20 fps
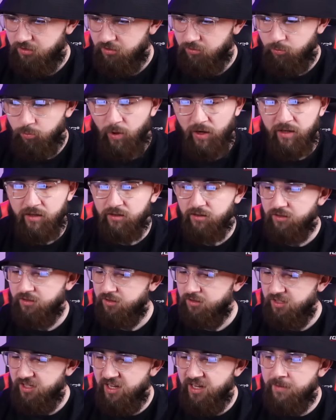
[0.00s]
Wait,
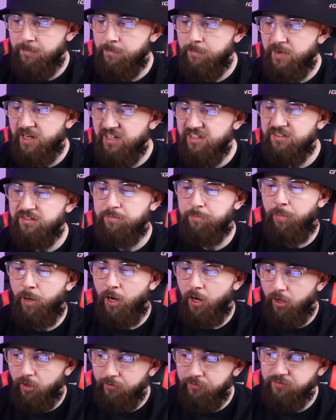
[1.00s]
it means
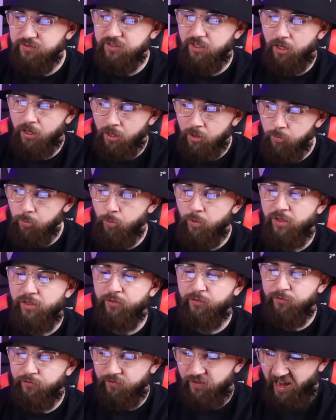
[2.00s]
puffed up with
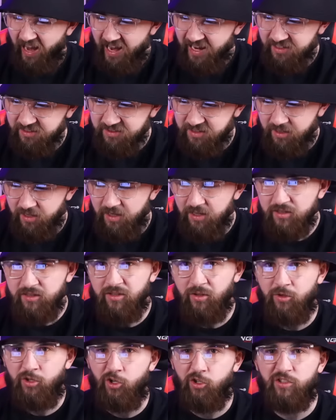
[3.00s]
fat,
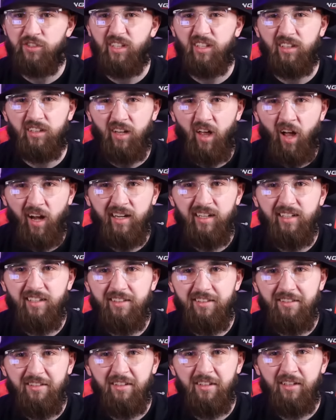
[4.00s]
so you're
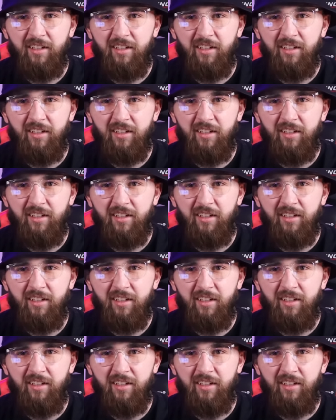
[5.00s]
delighted?